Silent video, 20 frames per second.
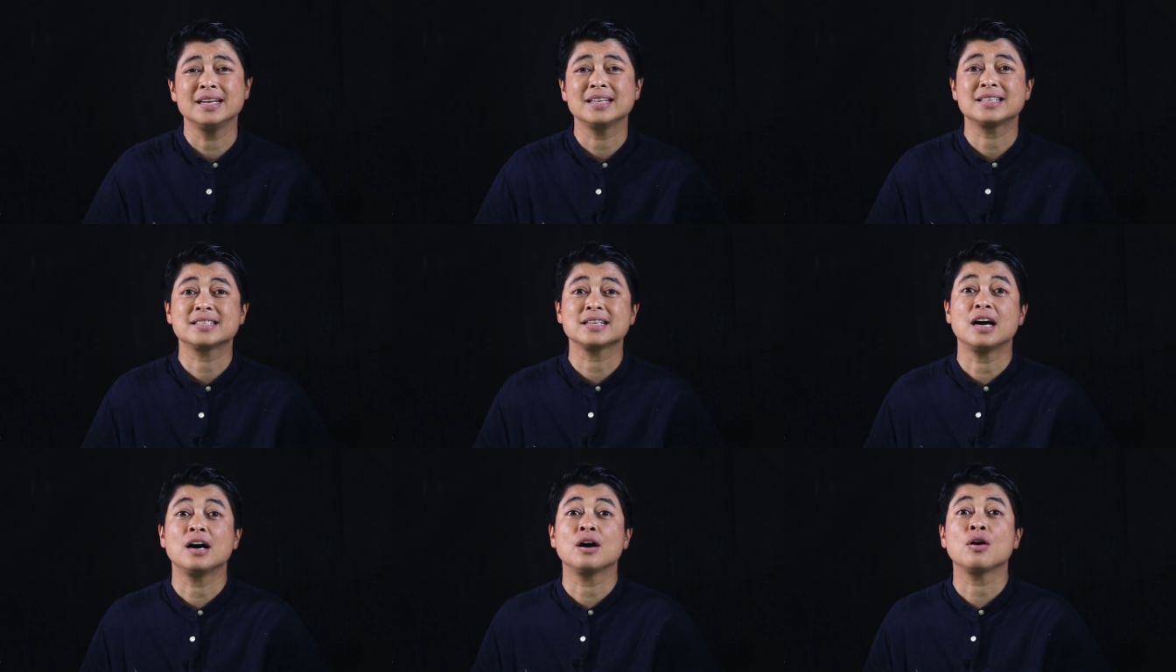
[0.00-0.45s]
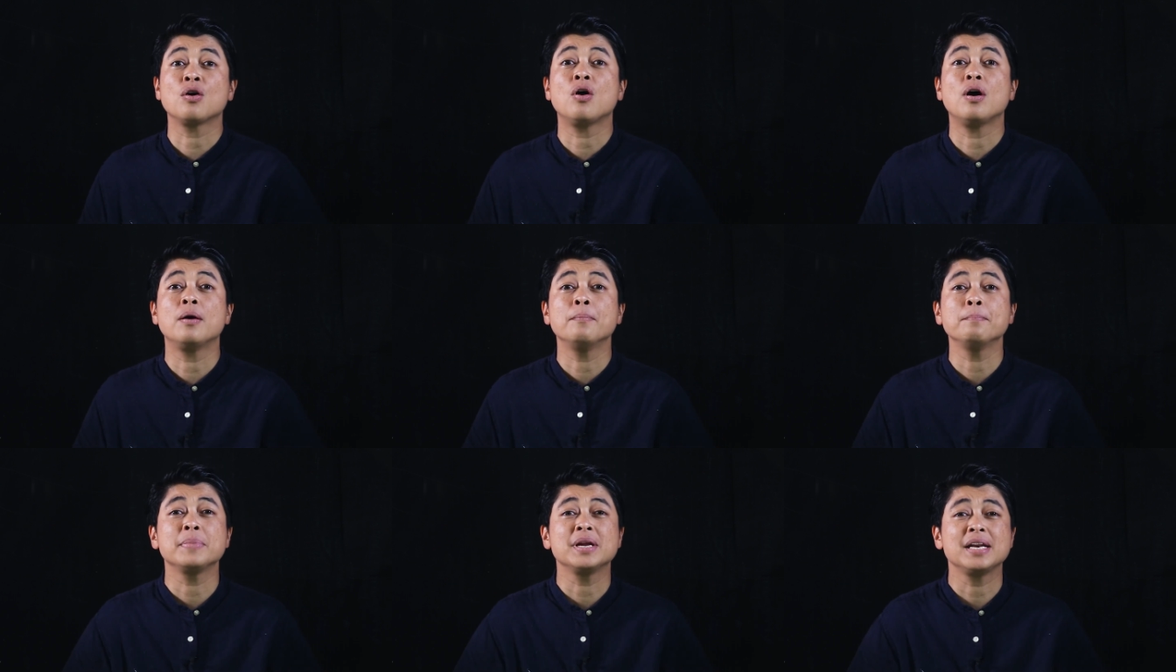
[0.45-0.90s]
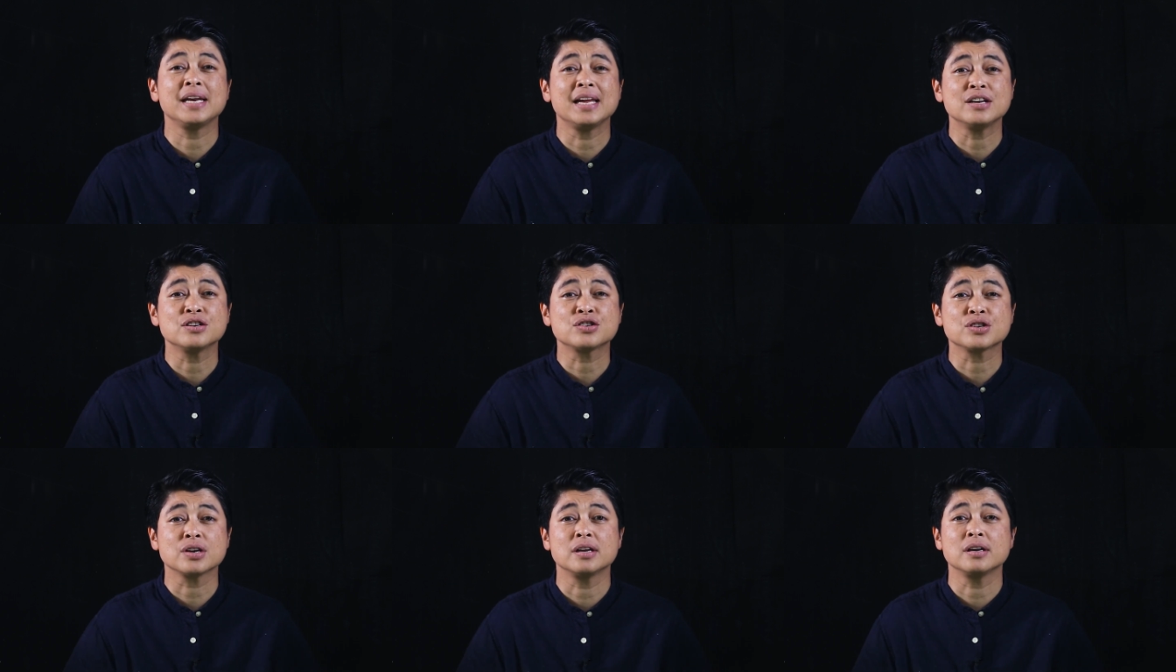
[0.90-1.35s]
It's a
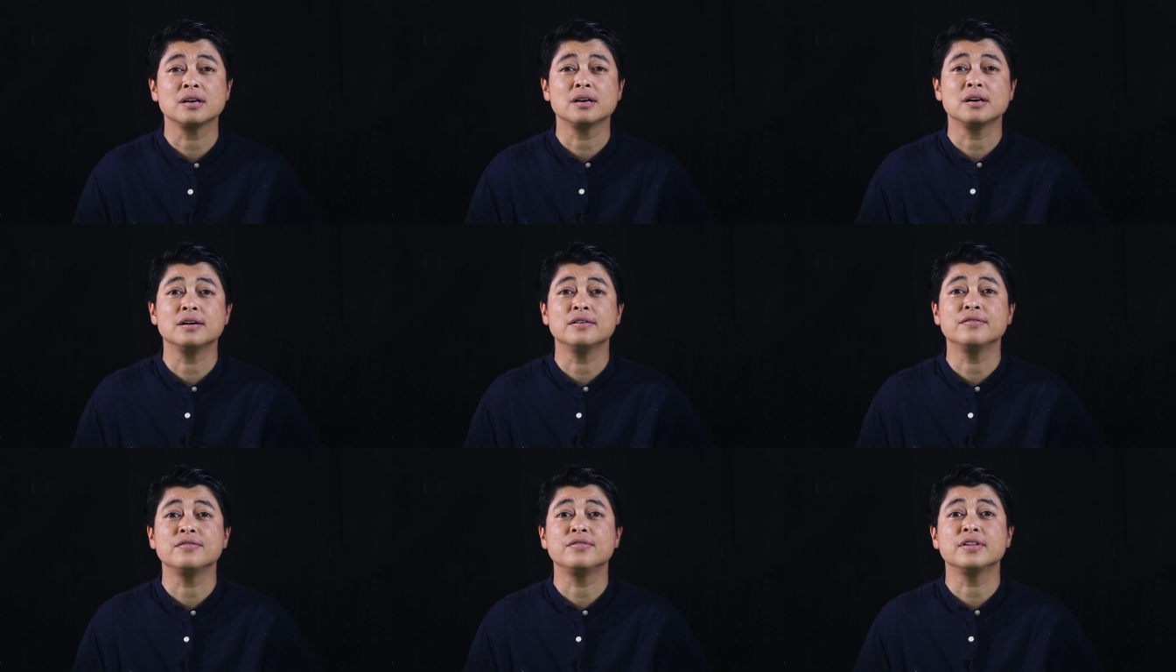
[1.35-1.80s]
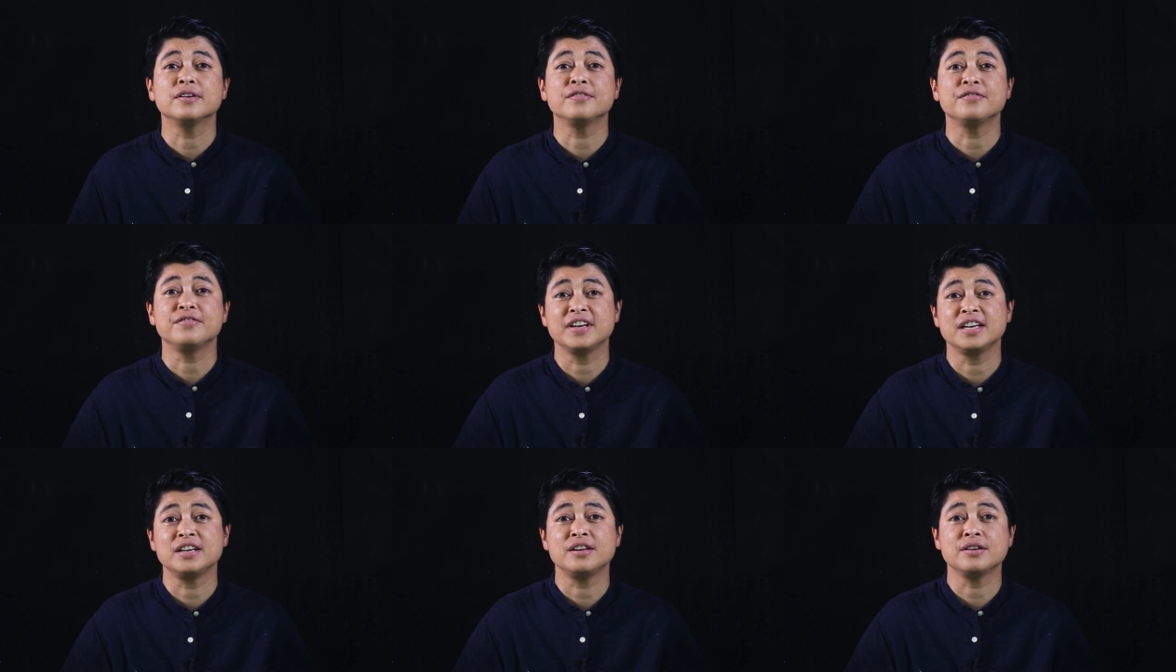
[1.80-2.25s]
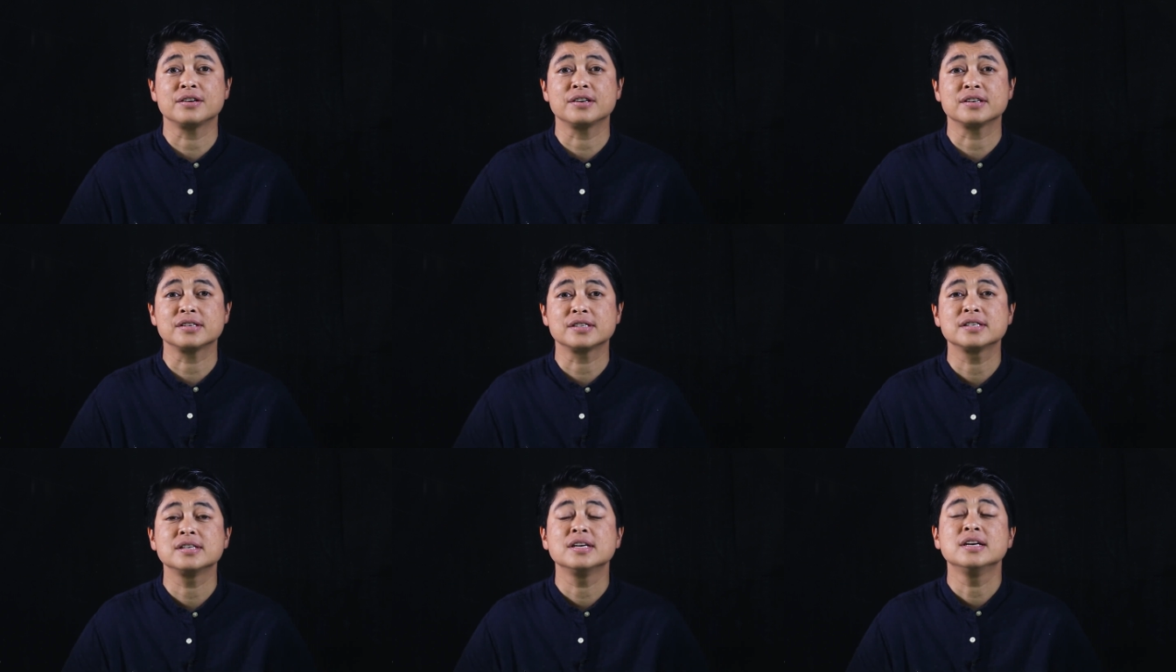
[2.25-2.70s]
combination of the
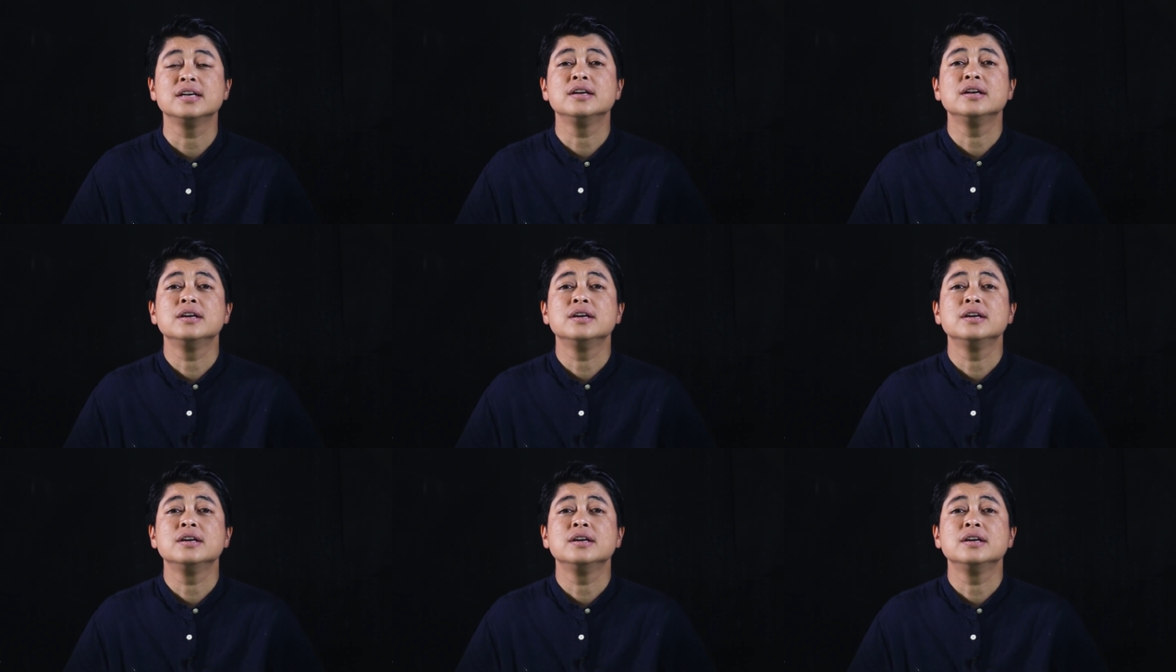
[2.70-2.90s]
figures.